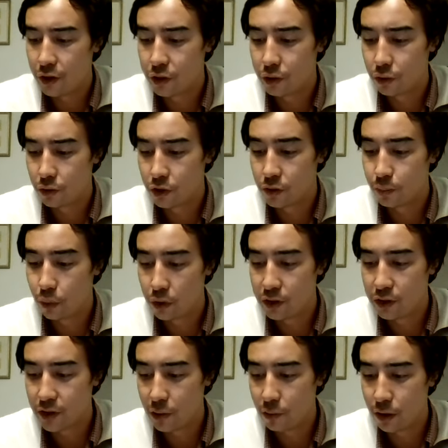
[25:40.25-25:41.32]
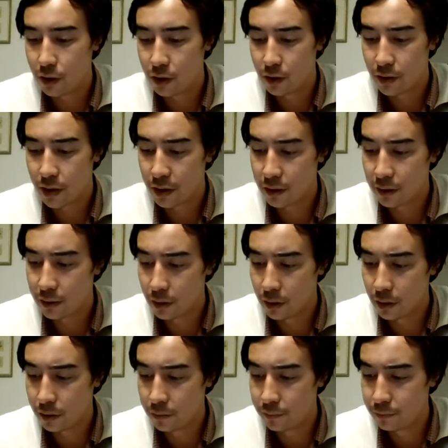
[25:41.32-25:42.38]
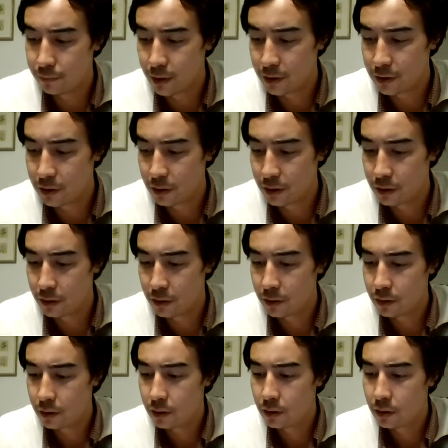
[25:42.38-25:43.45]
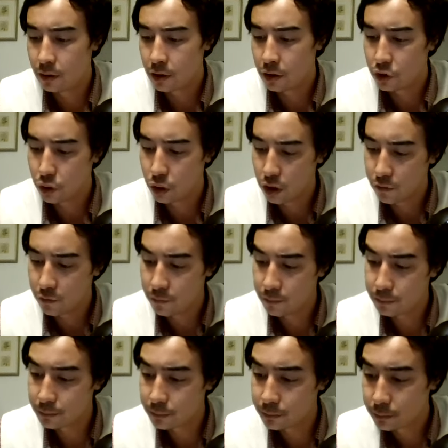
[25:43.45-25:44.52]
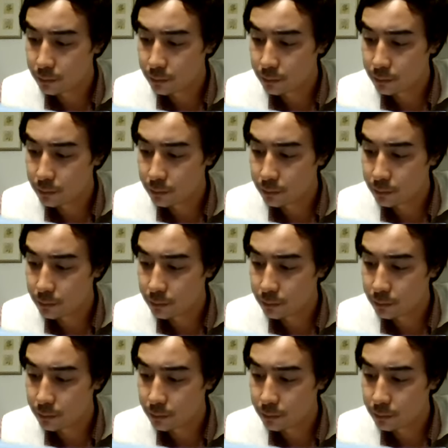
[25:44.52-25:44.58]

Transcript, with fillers: Regional Sports Network that uh, they took control of.